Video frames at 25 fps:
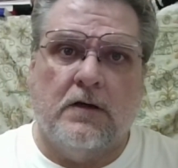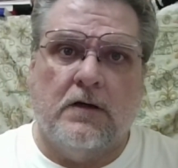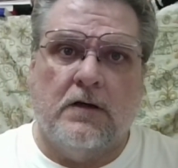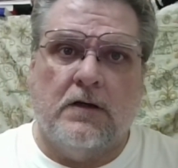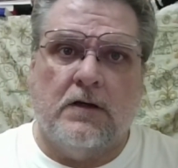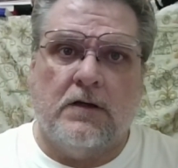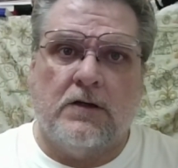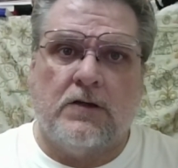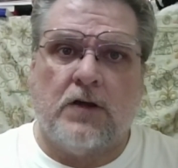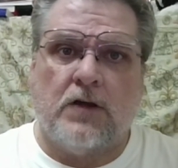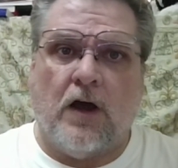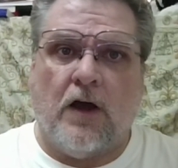
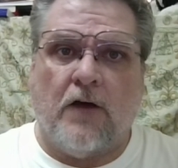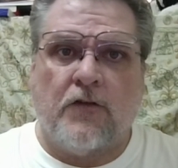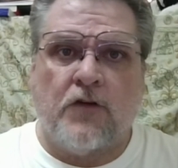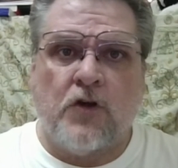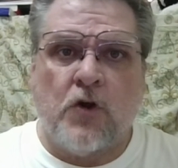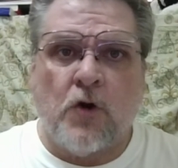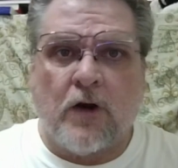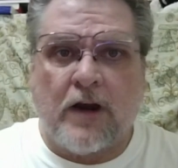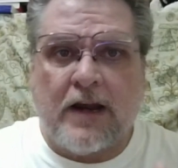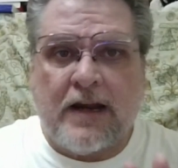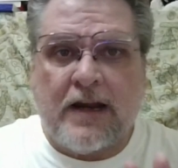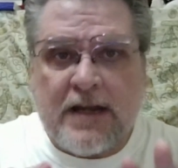So if
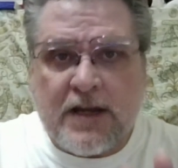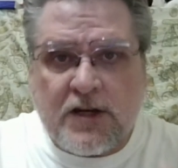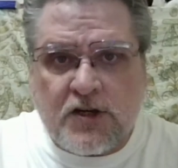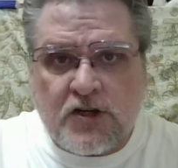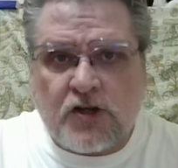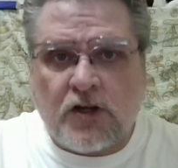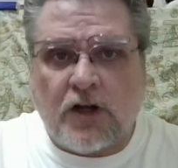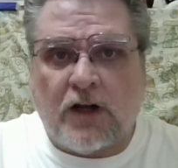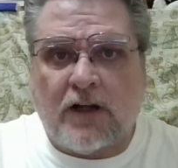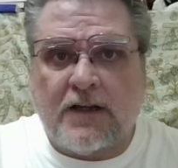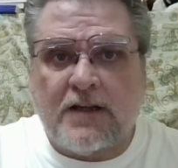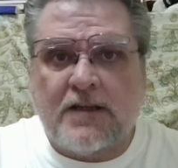your
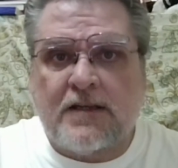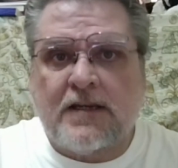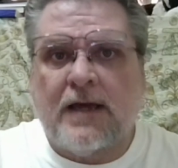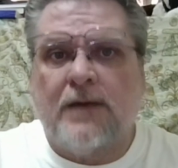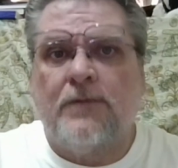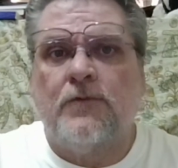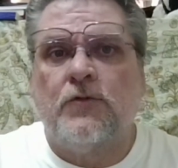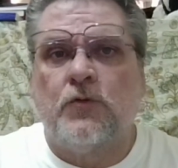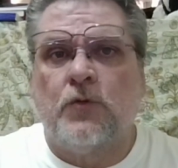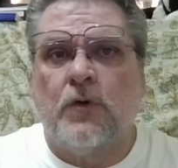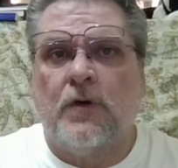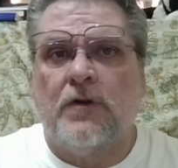initial
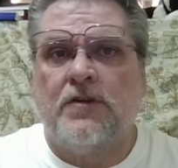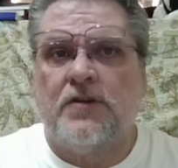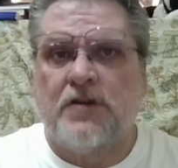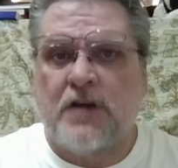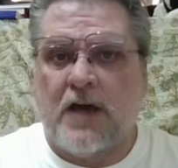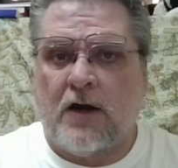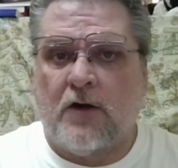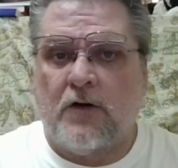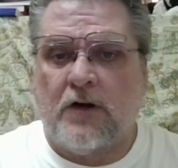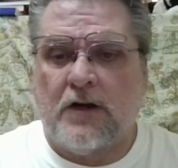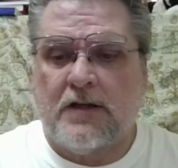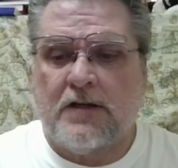attempts with
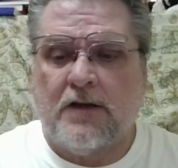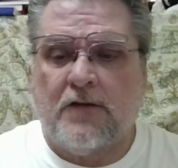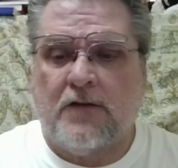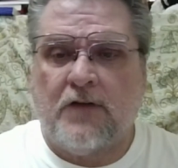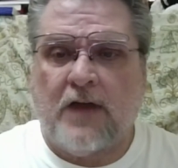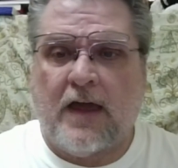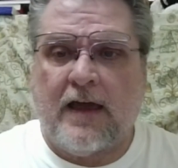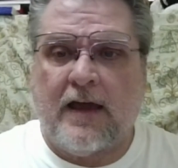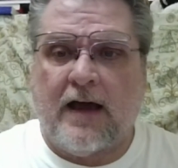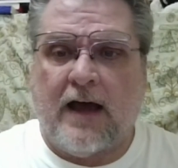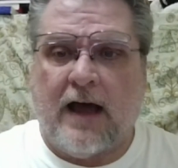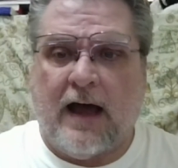generative
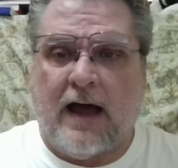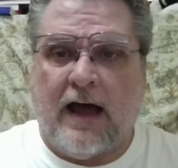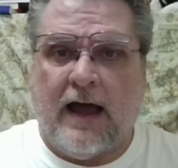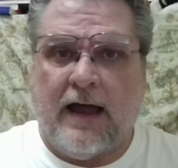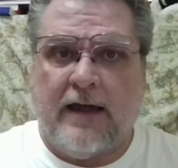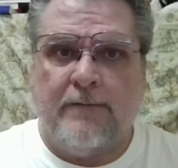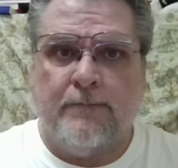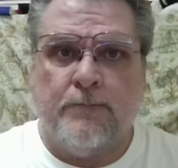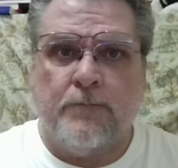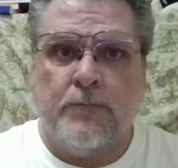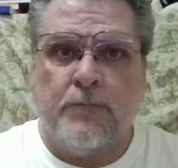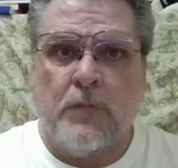AI
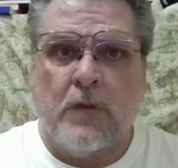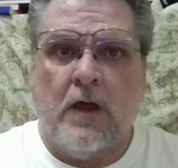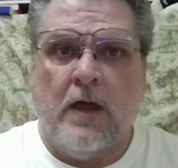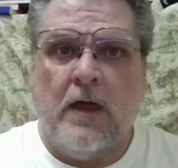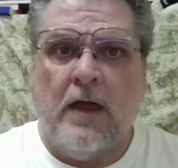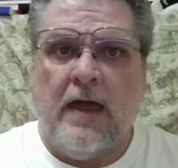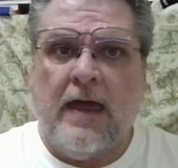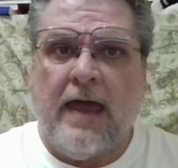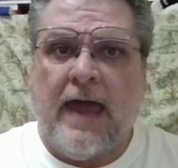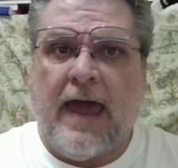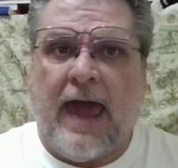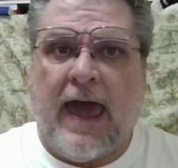
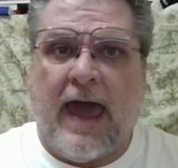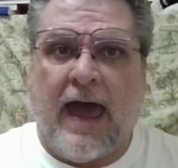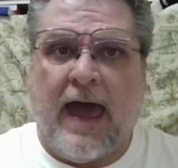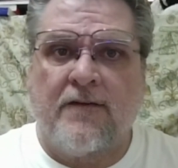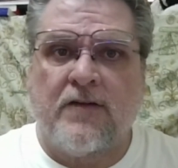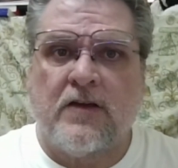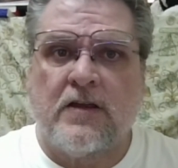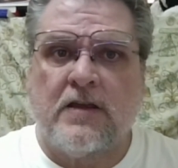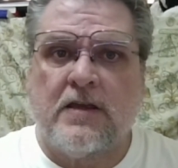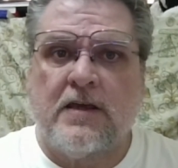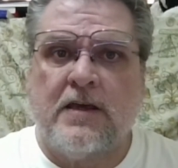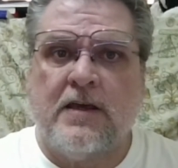
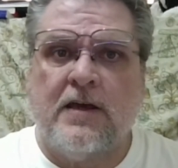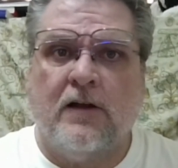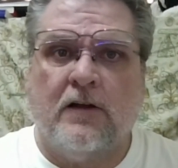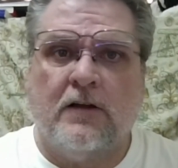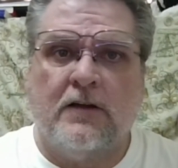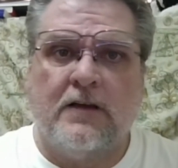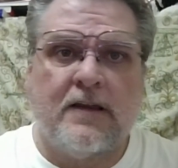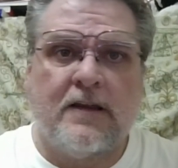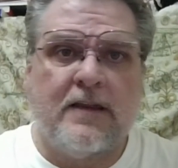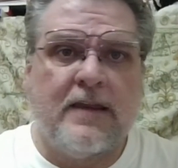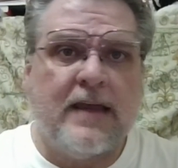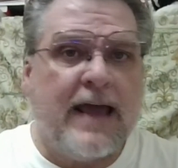haven't
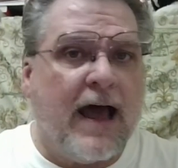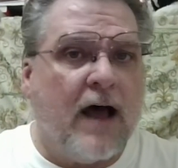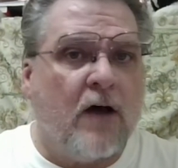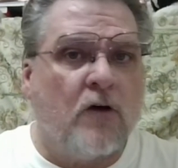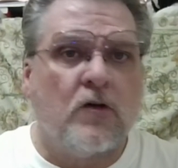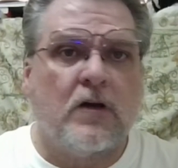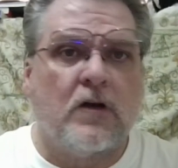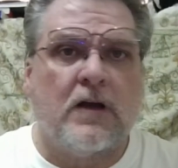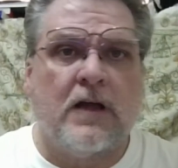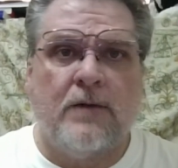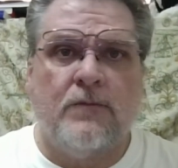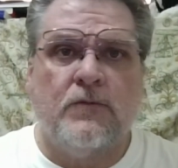yielded the
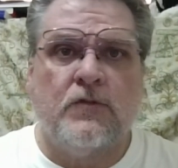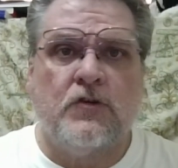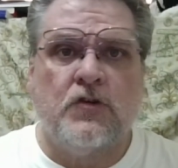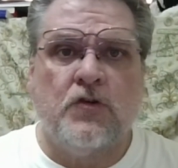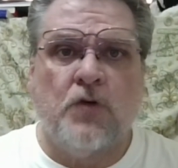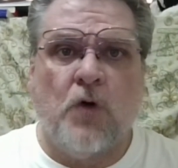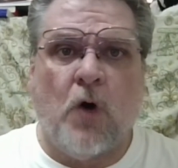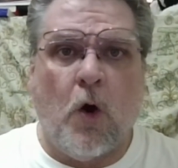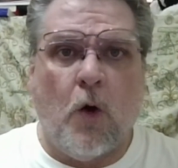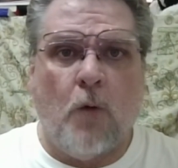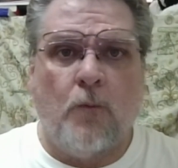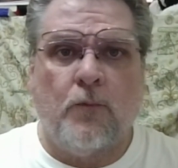outcomes you
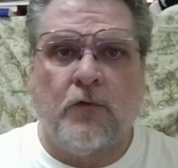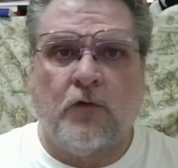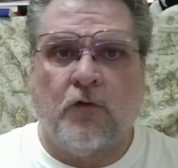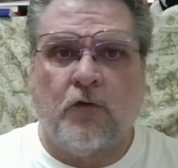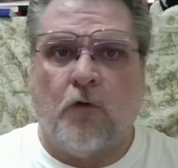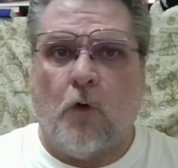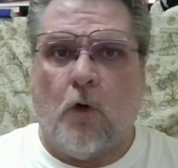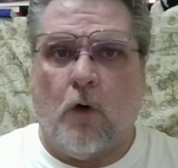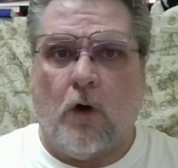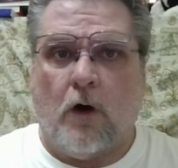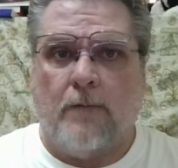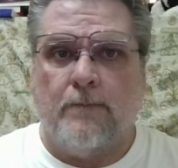hoped
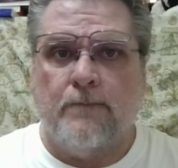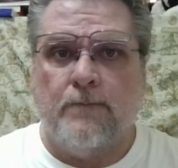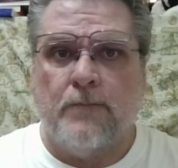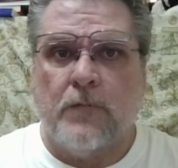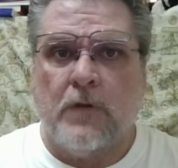for,